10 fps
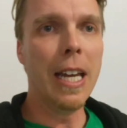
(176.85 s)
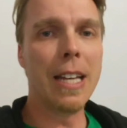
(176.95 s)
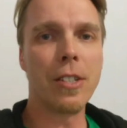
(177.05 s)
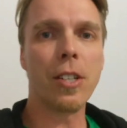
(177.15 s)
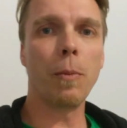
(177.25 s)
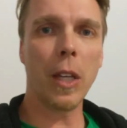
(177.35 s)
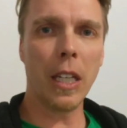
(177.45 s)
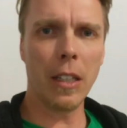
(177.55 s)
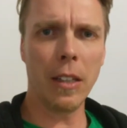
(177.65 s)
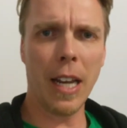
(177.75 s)
Is it
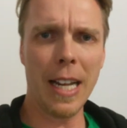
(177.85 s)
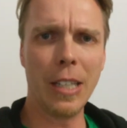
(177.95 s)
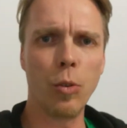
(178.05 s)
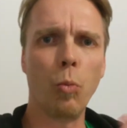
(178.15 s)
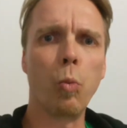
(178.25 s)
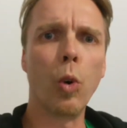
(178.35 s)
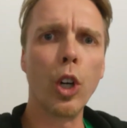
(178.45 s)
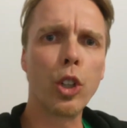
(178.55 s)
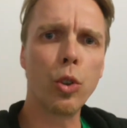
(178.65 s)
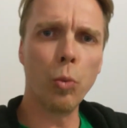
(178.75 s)
something that I need to
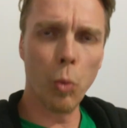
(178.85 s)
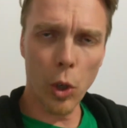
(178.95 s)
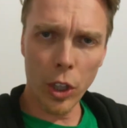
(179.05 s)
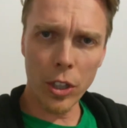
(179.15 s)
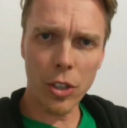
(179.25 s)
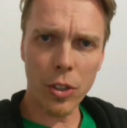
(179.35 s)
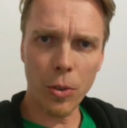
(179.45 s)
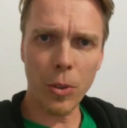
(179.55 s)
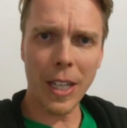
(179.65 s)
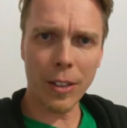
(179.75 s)
work towards
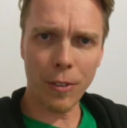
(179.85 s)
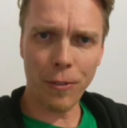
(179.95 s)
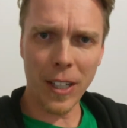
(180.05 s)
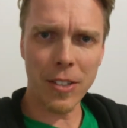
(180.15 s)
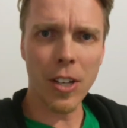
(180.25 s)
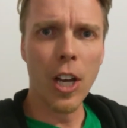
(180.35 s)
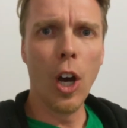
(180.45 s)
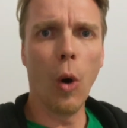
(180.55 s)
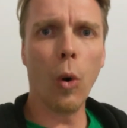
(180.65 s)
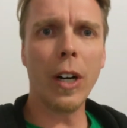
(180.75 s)
to get to fix?
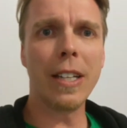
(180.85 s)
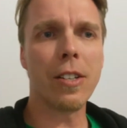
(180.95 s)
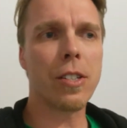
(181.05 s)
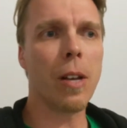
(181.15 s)
Or is it